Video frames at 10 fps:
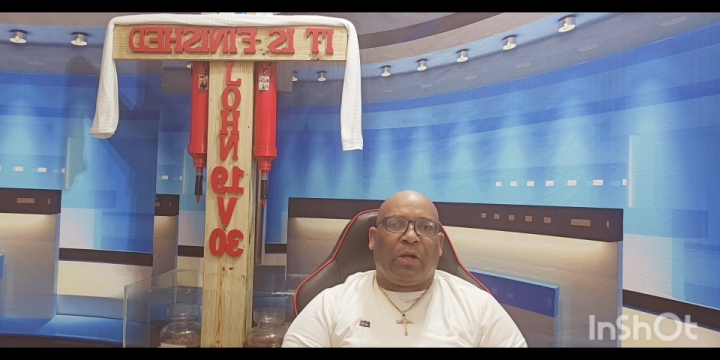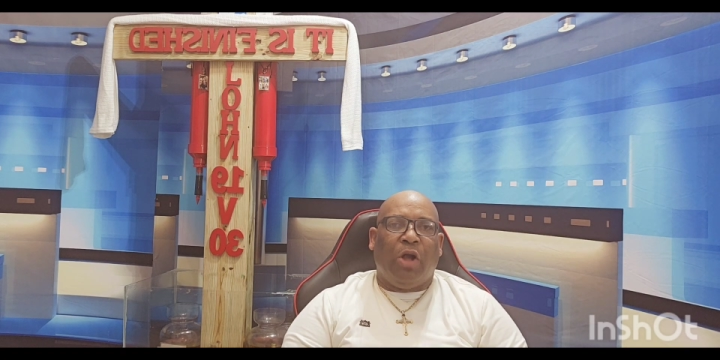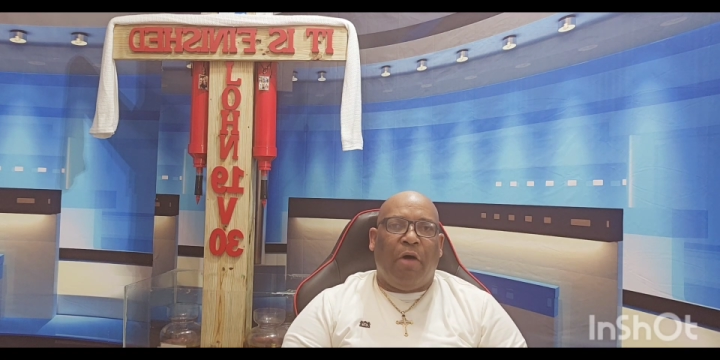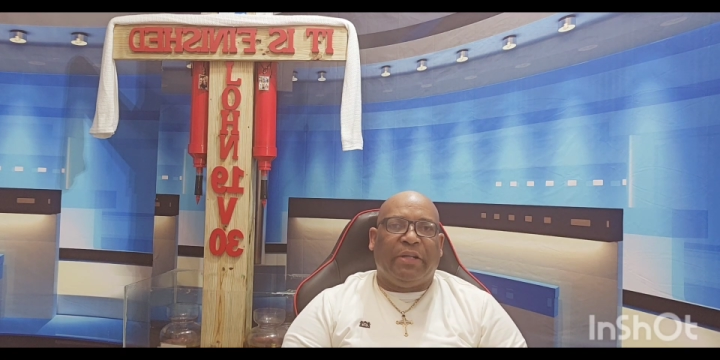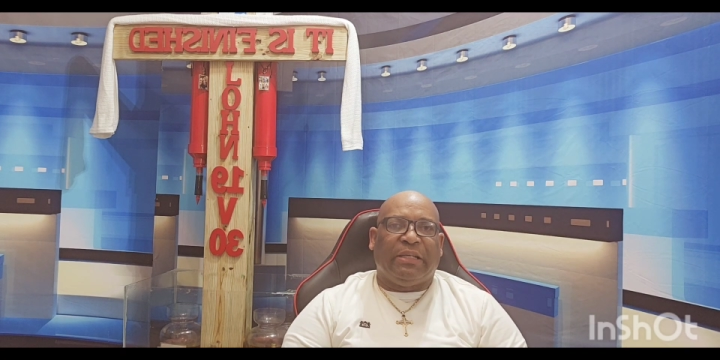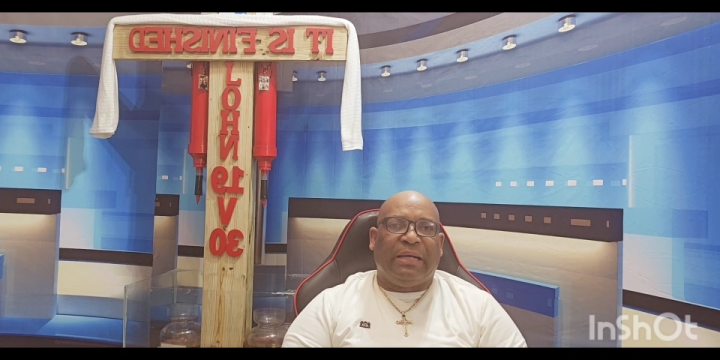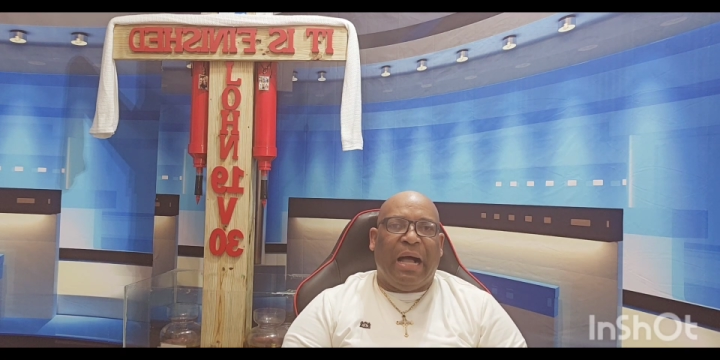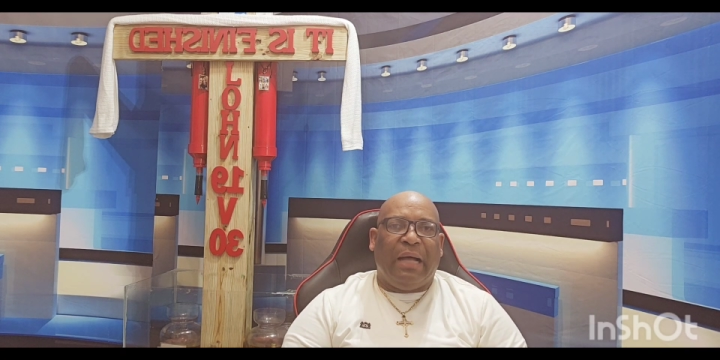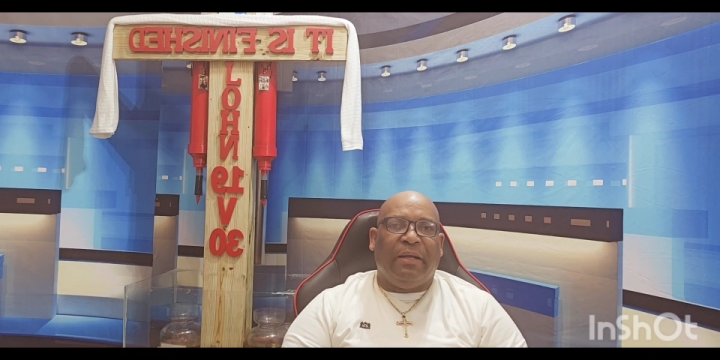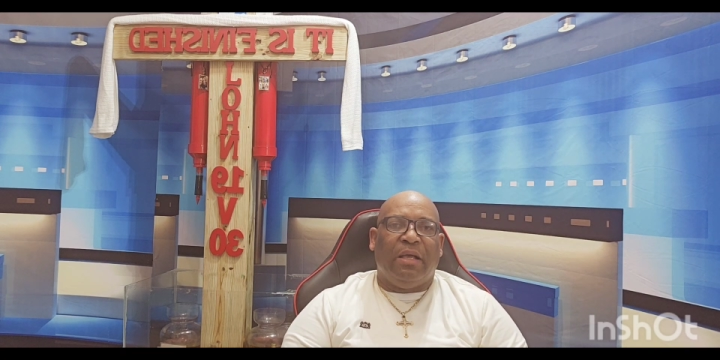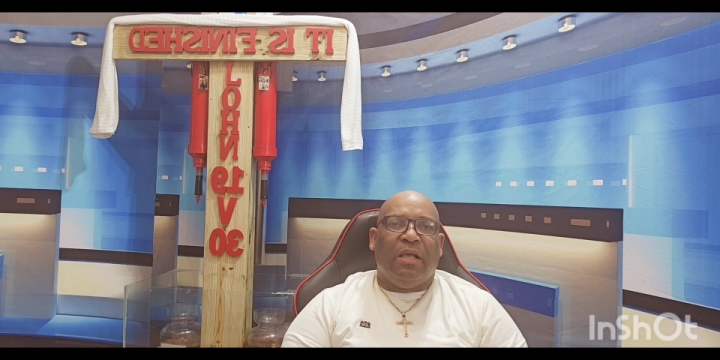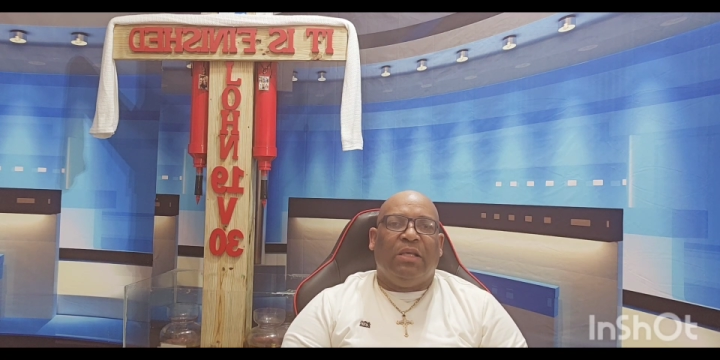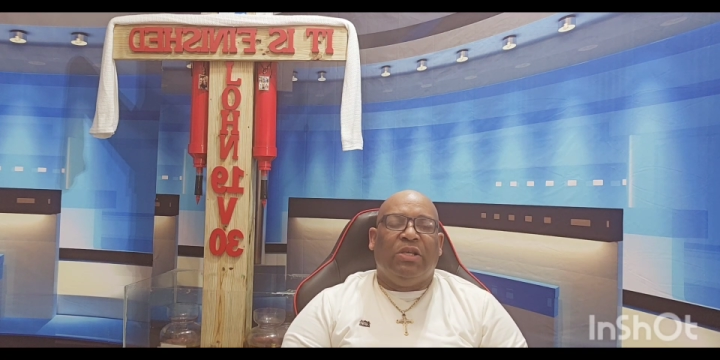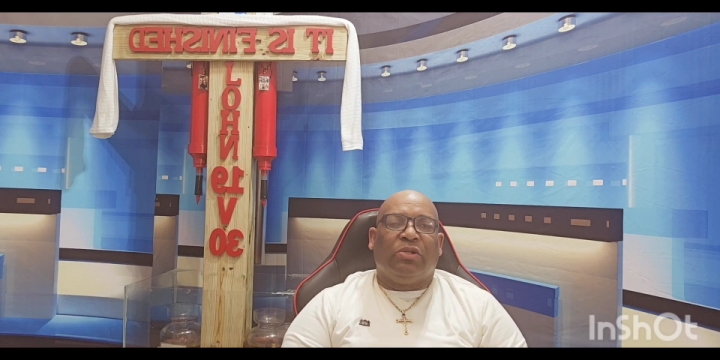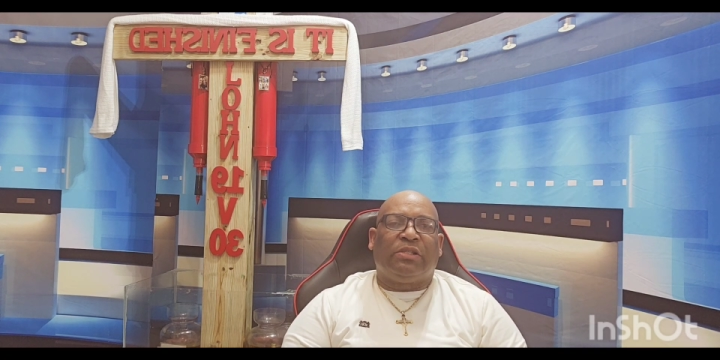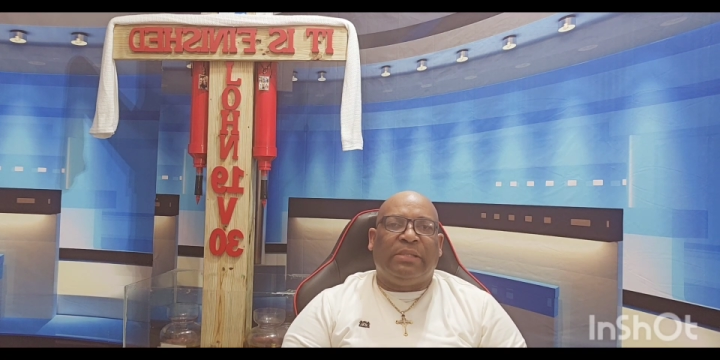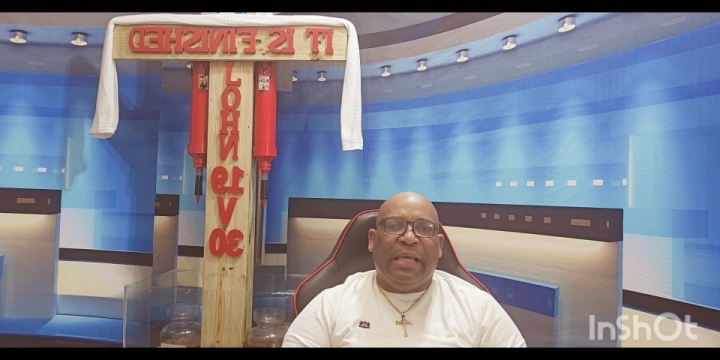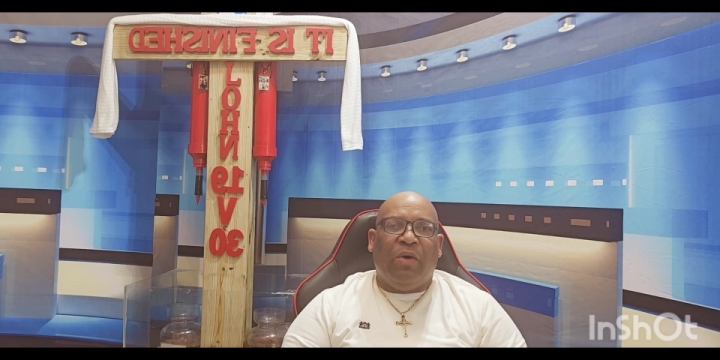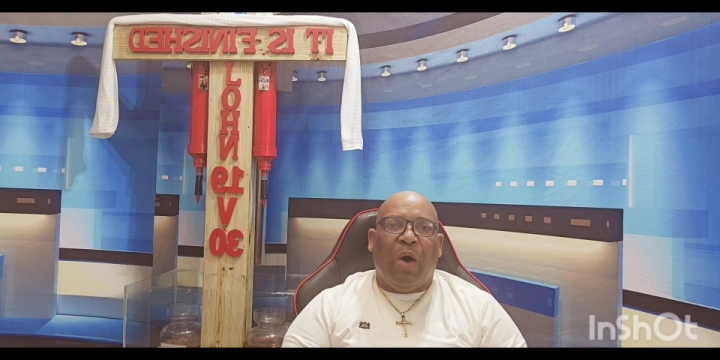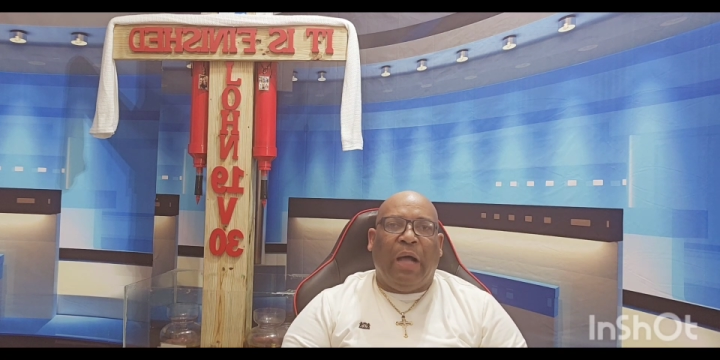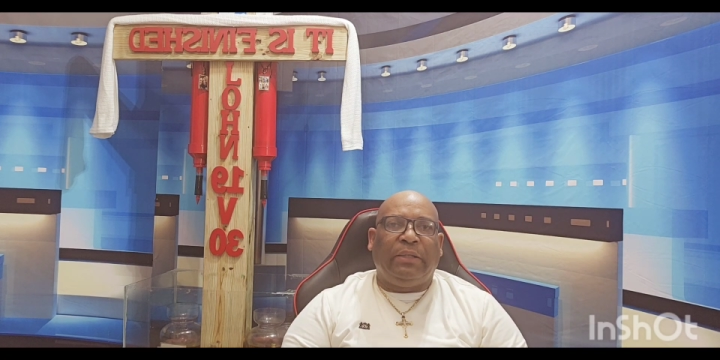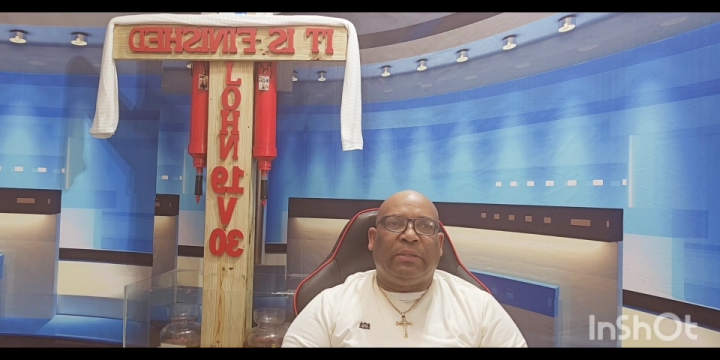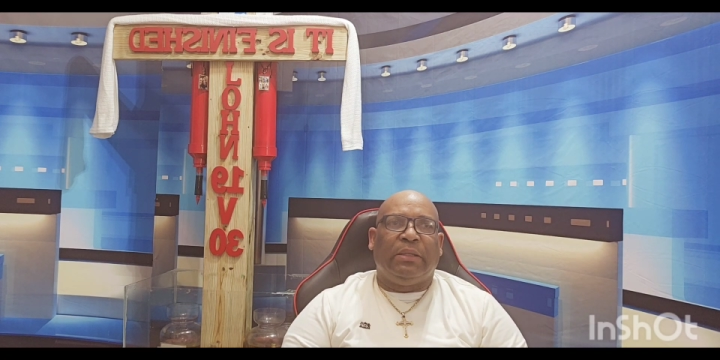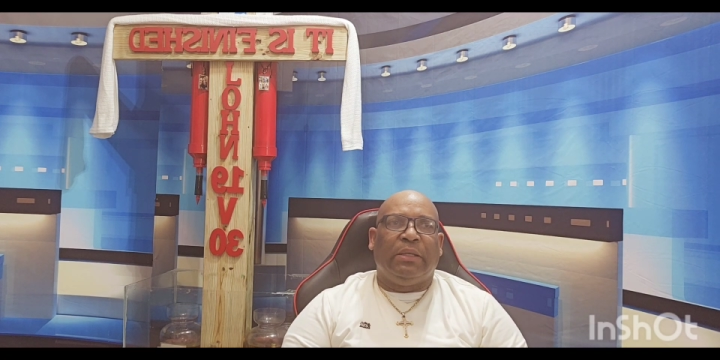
Glory to God. You see what